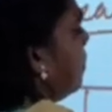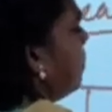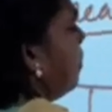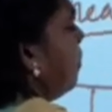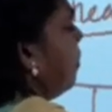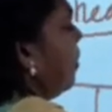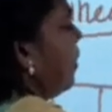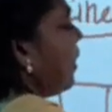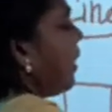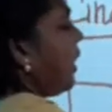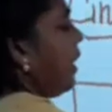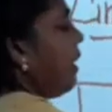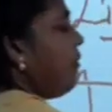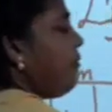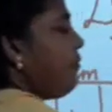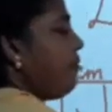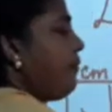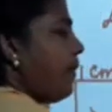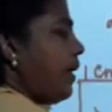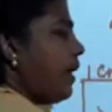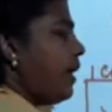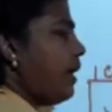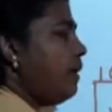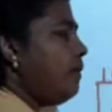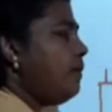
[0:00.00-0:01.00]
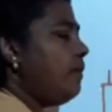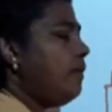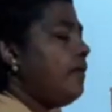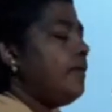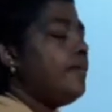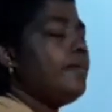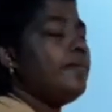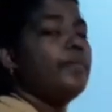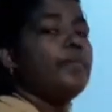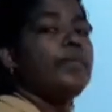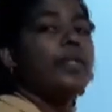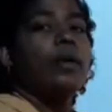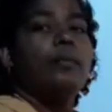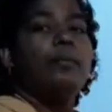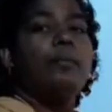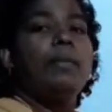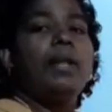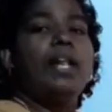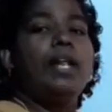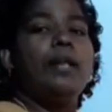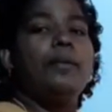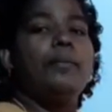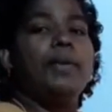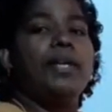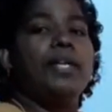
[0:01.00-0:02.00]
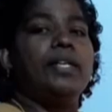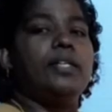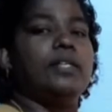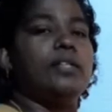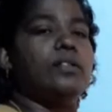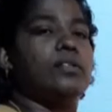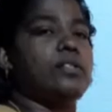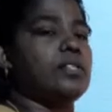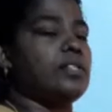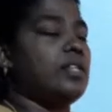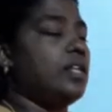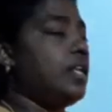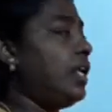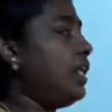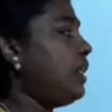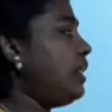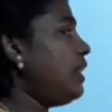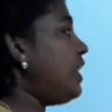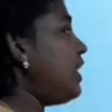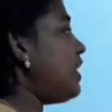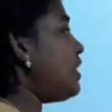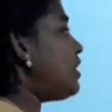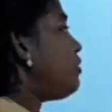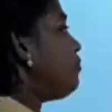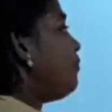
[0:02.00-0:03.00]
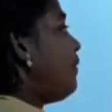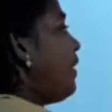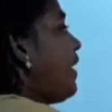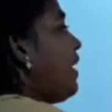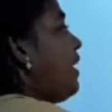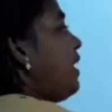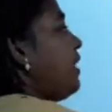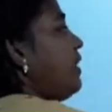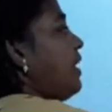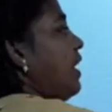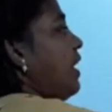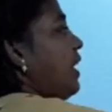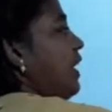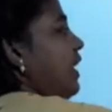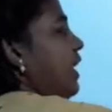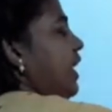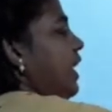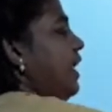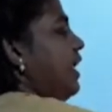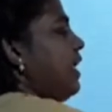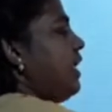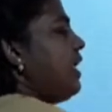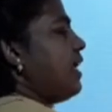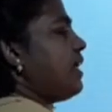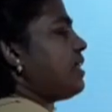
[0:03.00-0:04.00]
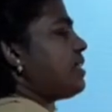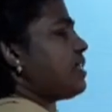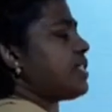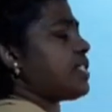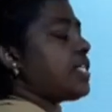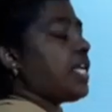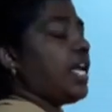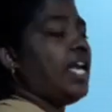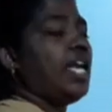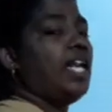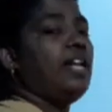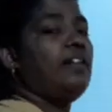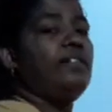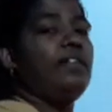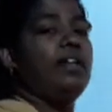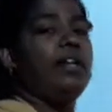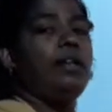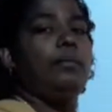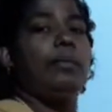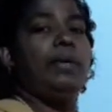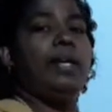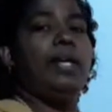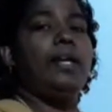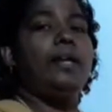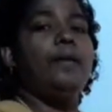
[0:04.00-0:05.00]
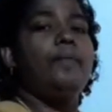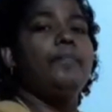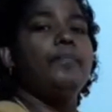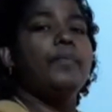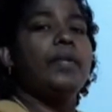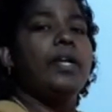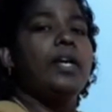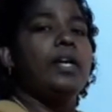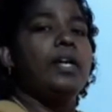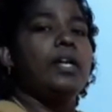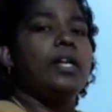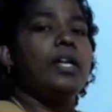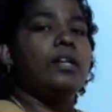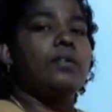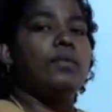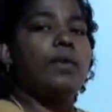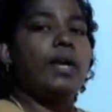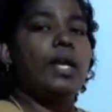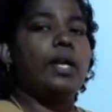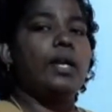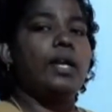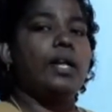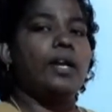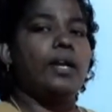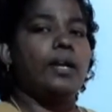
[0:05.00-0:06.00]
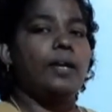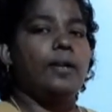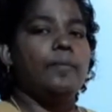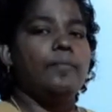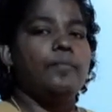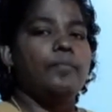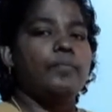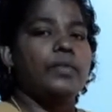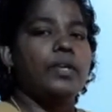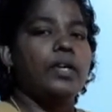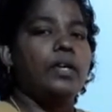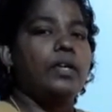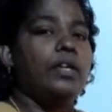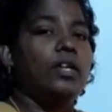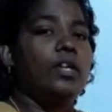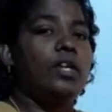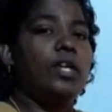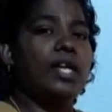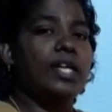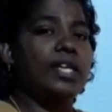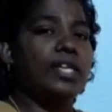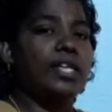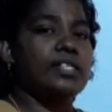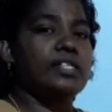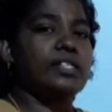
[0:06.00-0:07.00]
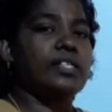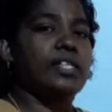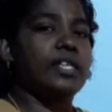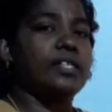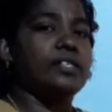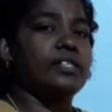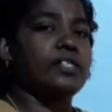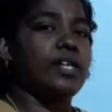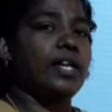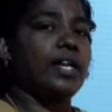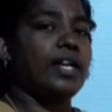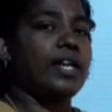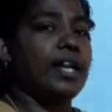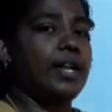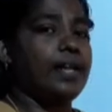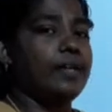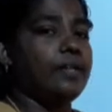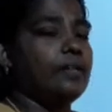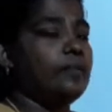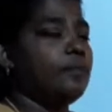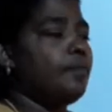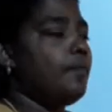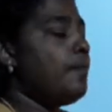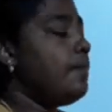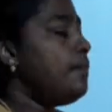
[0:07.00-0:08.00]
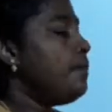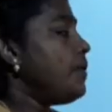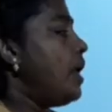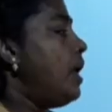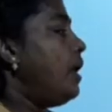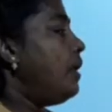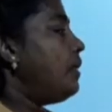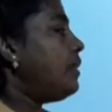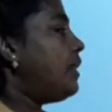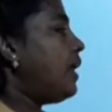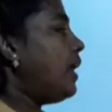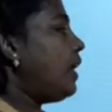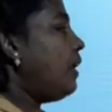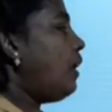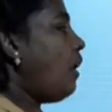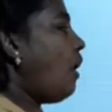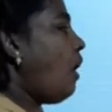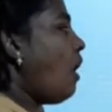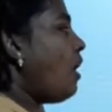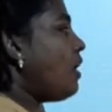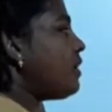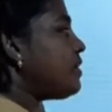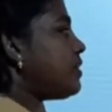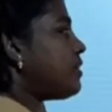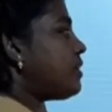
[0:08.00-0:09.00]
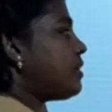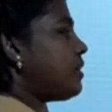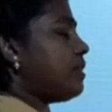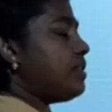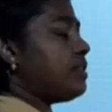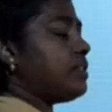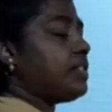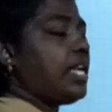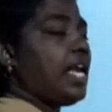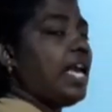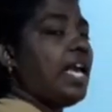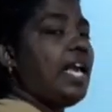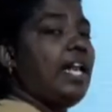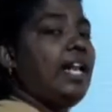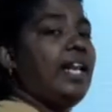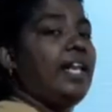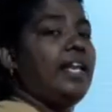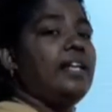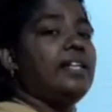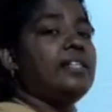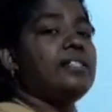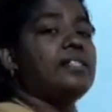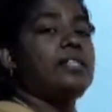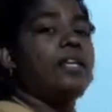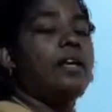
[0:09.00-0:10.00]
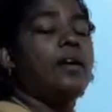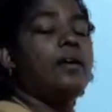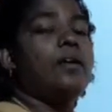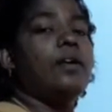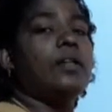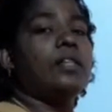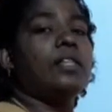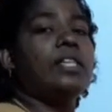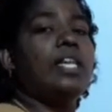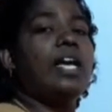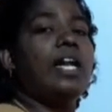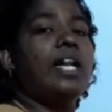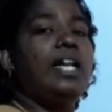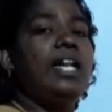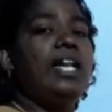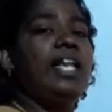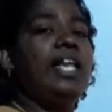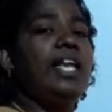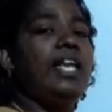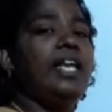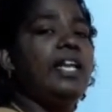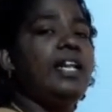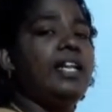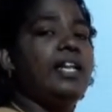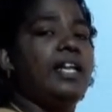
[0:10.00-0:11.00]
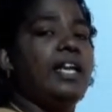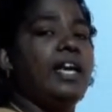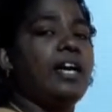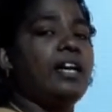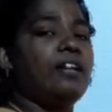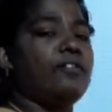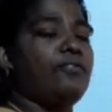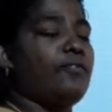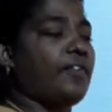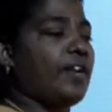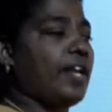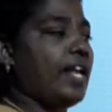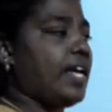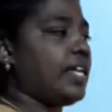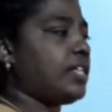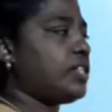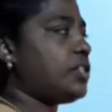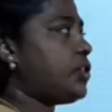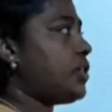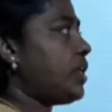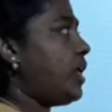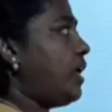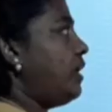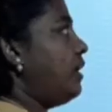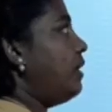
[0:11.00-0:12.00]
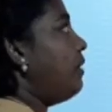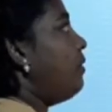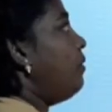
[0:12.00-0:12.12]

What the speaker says: Okay, 5 millimeters. In this way, the linear scale will be divided. Do you understand, children? The last scale is the linear fraction.